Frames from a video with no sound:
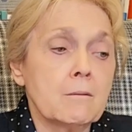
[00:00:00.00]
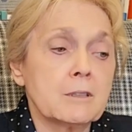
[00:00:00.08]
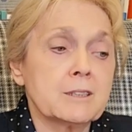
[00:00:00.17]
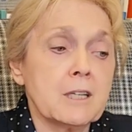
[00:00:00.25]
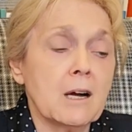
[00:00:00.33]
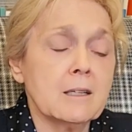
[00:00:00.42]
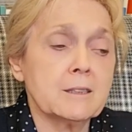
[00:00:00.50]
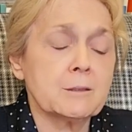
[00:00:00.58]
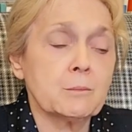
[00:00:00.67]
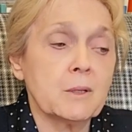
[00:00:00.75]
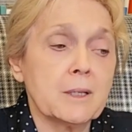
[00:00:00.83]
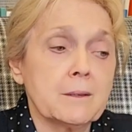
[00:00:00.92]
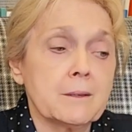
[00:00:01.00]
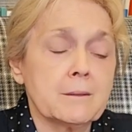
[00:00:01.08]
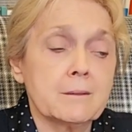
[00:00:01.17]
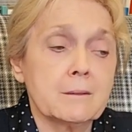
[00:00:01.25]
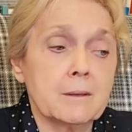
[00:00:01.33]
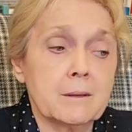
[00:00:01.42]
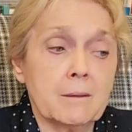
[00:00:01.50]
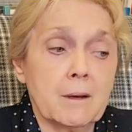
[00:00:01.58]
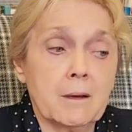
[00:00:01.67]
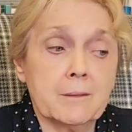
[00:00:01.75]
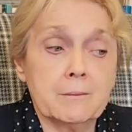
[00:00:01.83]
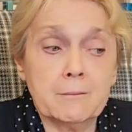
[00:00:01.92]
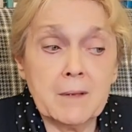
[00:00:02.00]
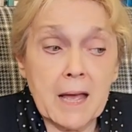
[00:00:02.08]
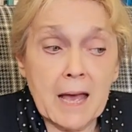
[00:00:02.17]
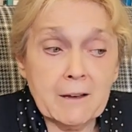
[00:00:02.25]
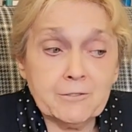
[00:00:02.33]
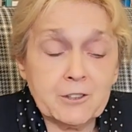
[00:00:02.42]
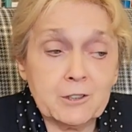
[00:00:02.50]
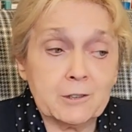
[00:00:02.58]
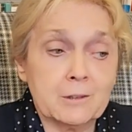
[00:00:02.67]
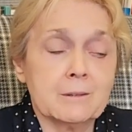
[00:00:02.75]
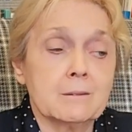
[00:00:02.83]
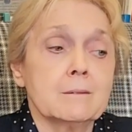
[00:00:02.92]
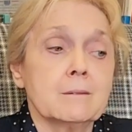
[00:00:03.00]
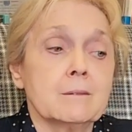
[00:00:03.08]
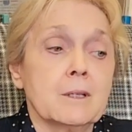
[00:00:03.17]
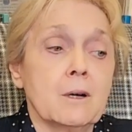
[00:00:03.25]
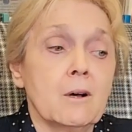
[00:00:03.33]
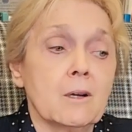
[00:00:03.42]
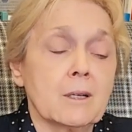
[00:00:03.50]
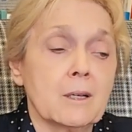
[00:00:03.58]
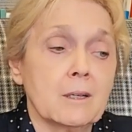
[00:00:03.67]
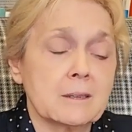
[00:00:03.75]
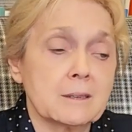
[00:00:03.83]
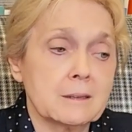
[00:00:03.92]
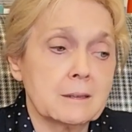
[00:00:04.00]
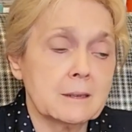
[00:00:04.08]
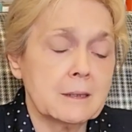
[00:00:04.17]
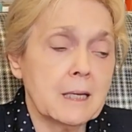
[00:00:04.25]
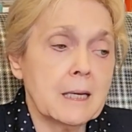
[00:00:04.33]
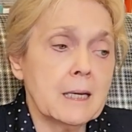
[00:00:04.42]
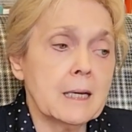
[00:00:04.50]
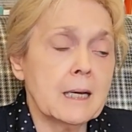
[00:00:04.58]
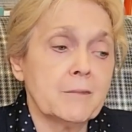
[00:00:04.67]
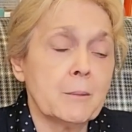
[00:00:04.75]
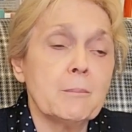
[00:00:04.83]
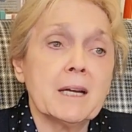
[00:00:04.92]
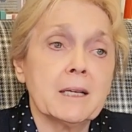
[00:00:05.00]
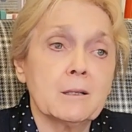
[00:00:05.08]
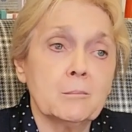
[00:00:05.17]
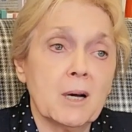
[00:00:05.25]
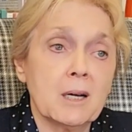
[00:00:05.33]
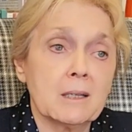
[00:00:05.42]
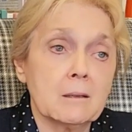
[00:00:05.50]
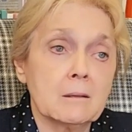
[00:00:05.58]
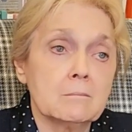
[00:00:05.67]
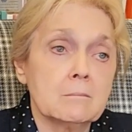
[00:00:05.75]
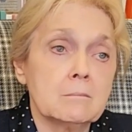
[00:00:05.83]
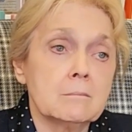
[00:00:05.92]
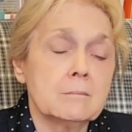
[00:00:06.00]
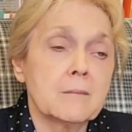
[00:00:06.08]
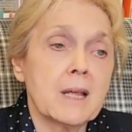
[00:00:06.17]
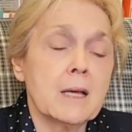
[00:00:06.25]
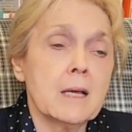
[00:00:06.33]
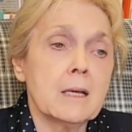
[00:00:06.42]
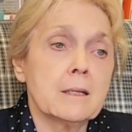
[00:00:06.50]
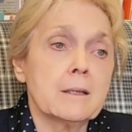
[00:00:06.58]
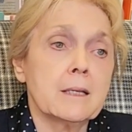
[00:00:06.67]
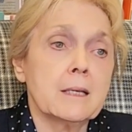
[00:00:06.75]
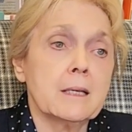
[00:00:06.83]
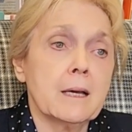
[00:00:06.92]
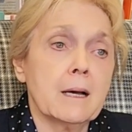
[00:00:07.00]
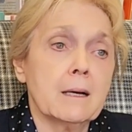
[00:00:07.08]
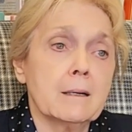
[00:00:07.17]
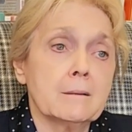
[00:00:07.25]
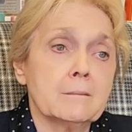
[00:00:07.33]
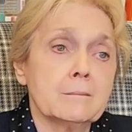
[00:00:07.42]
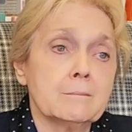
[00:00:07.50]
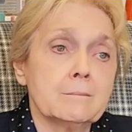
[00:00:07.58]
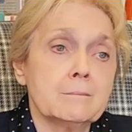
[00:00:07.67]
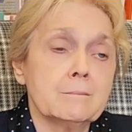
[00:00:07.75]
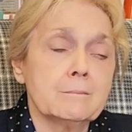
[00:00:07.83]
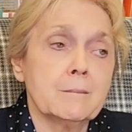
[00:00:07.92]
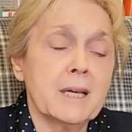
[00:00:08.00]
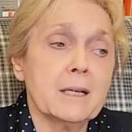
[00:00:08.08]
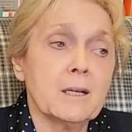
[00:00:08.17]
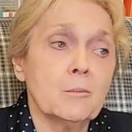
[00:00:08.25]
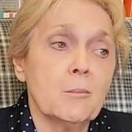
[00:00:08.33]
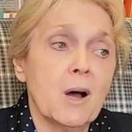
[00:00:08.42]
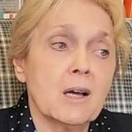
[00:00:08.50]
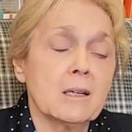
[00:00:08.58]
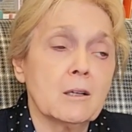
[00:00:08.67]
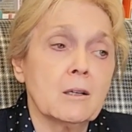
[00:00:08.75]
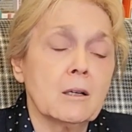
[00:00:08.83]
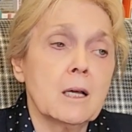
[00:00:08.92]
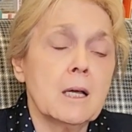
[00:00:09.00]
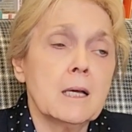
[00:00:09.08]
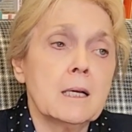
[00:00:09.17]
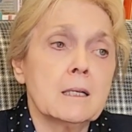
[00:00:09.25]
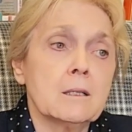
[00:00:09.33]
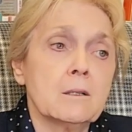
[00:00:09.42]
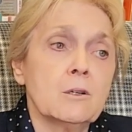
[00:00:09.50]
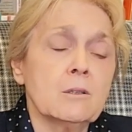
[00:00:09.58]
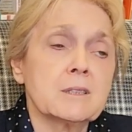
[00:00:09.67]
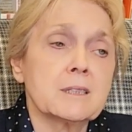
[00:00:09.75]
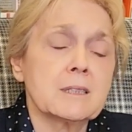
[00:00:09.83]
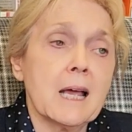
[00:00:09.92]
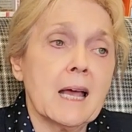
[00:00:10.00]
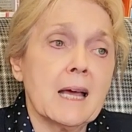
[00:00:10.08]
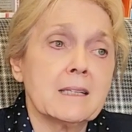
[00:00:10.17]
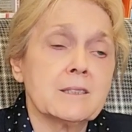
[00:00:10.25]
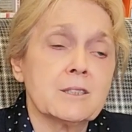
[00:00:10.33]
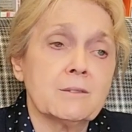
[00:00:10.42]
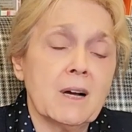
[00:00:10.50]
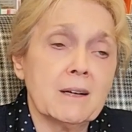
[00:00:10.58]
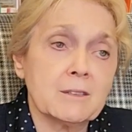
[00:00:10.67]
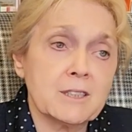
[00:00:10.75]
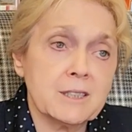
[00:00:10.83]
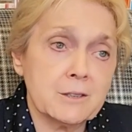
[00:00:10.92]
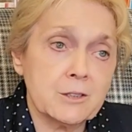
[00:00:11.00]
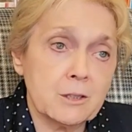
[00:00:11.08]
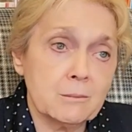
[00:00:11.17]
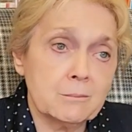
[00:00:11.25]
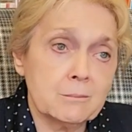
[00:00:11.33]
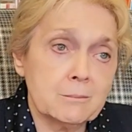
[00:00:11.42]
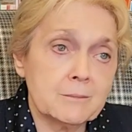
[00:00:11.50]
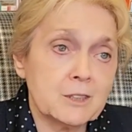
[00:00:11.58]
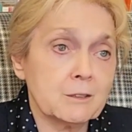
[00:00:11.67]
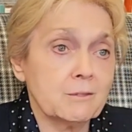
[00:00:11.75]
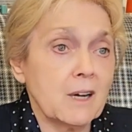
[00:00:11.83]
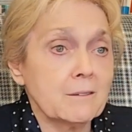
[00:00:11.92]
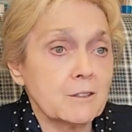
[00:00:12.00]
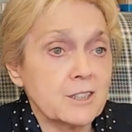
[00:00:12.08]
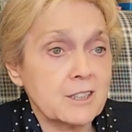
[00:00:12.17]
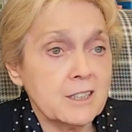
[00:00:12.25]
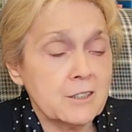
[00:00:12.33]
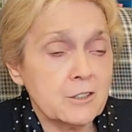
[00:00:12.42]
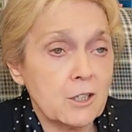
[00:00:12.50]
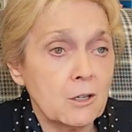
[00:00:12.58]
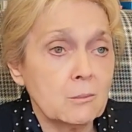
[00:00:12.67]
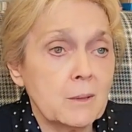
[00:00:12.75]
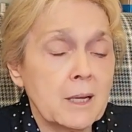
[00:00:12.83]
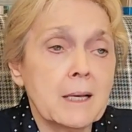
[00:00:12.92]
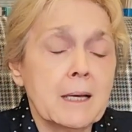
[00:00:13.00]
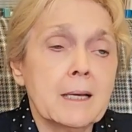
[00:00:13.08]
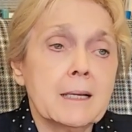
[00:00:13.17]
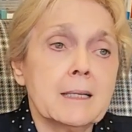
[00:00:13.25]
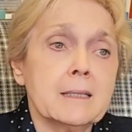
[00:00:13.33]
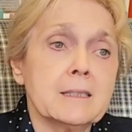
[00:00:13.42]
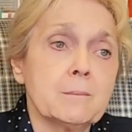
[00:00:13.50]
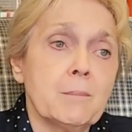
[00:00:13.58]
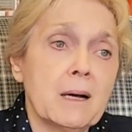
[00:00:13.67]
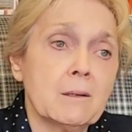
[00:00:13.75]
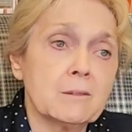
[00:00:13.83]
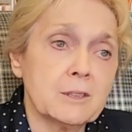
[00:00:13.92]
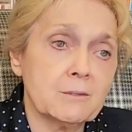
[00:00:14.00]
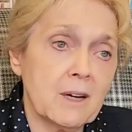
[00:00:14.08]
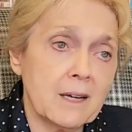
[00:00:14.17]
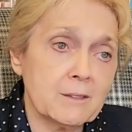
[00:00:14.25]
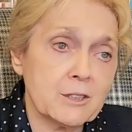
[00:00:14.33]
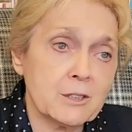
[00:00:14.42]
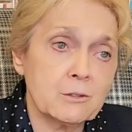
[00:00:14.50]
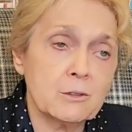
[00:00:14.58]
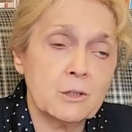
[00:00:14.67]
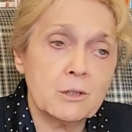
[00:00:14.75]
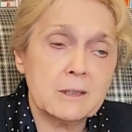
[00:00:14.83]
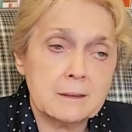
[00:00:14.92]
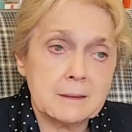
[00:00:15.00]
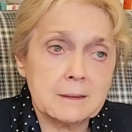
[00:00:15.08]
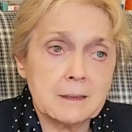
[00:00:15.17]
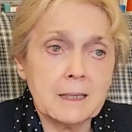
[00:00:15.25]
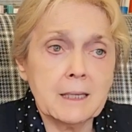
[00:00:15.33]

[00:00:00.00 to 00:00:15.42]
starts with after the Holocaust, the medical model. The medical model looks at survivor syndrome. Survivor syndrome is about survivors who couldn't